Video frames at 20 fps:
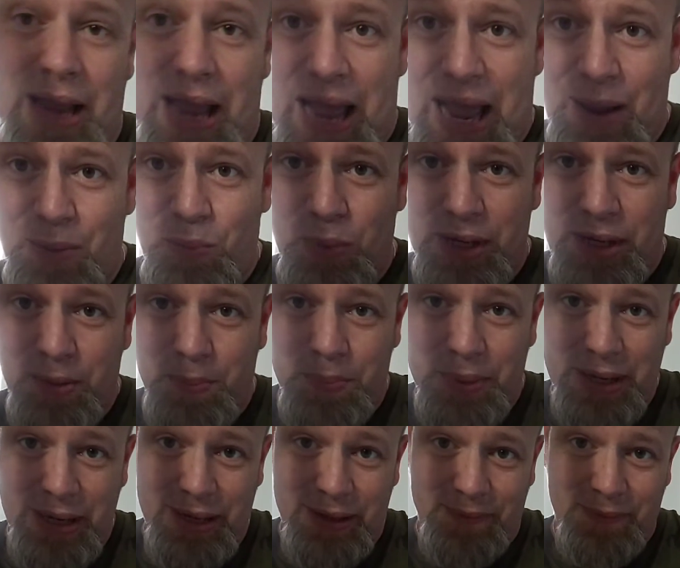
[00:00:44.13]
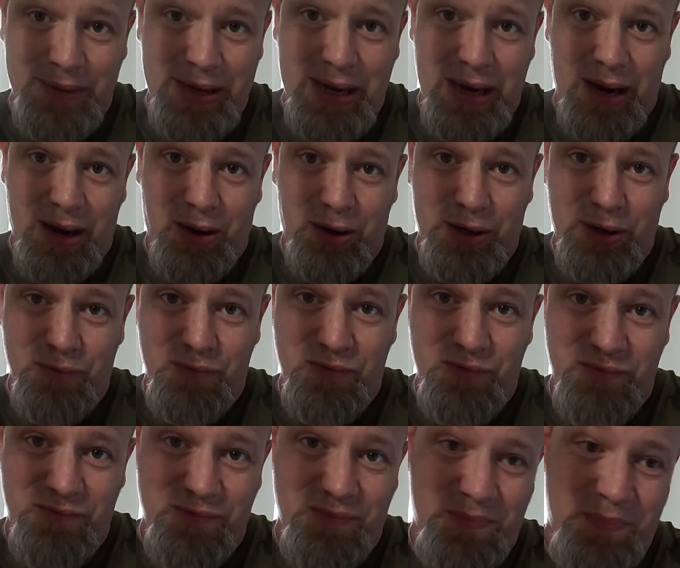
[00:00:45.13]
and we could be, you know, I could
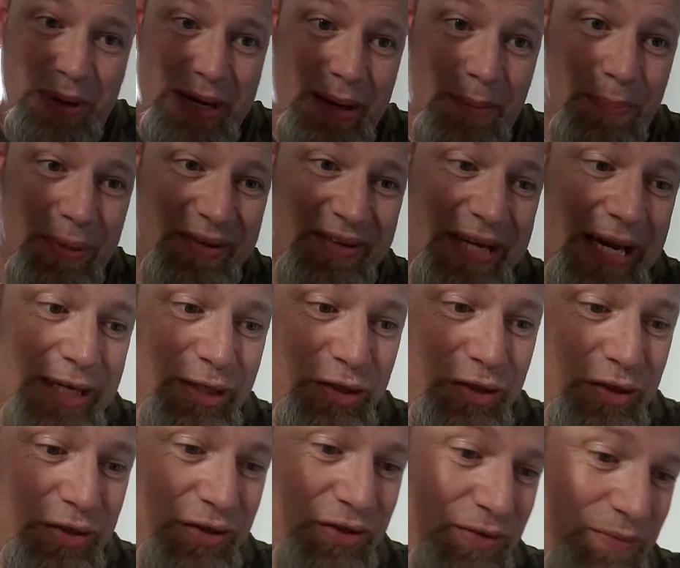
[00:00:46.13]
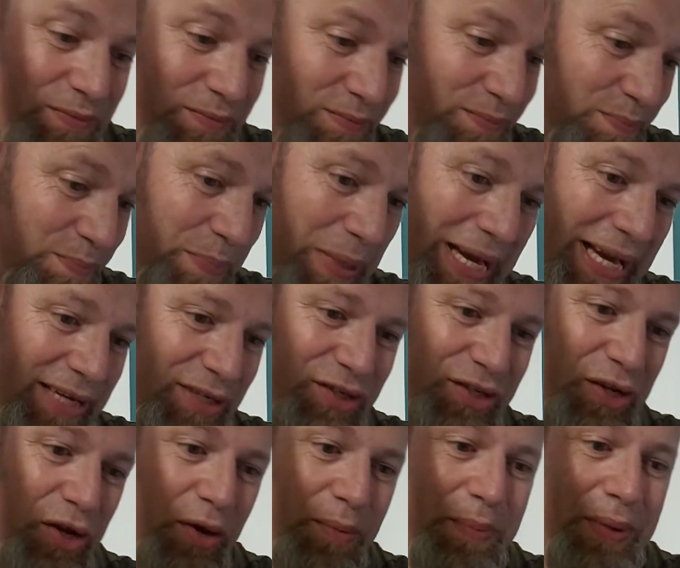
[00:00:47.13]
be a pretentious beer
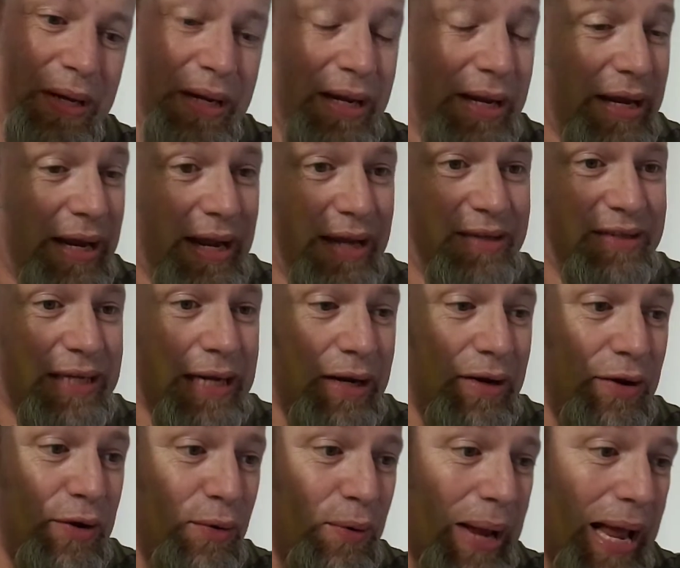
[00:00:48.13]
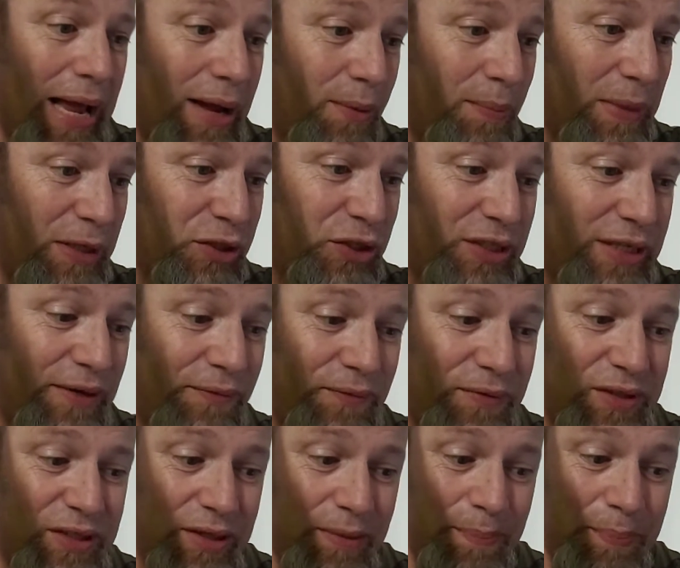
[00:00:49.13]
snob and tell you how much
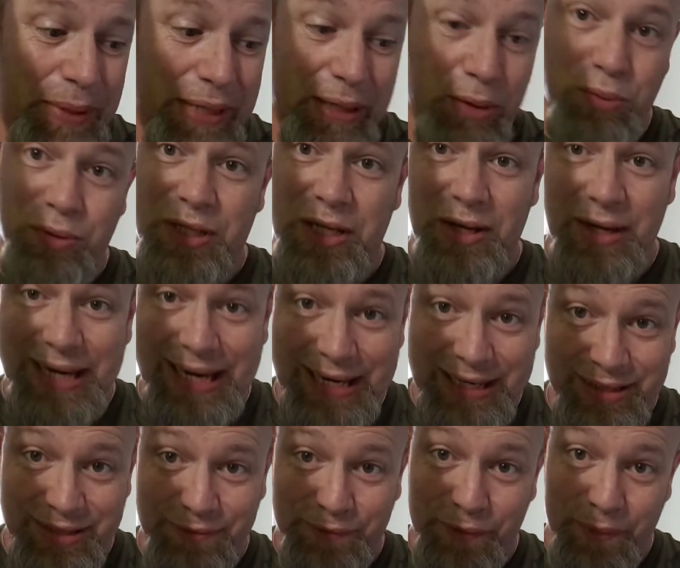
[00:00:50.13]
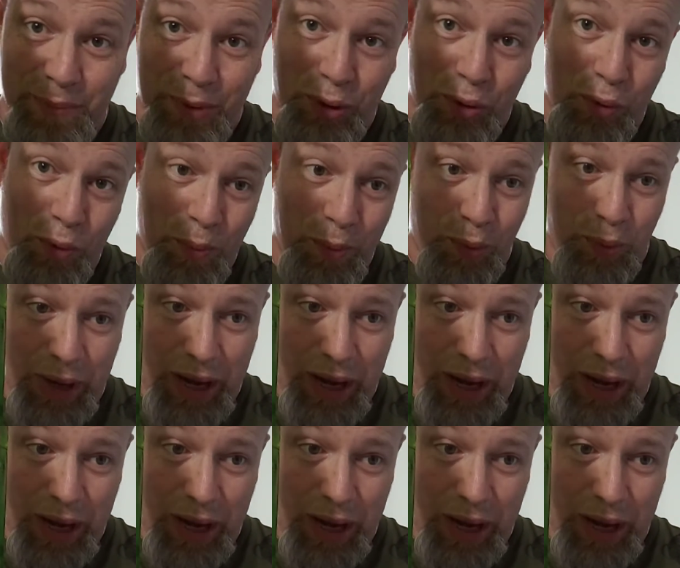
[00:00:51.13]
difference a Pilsner is from a normal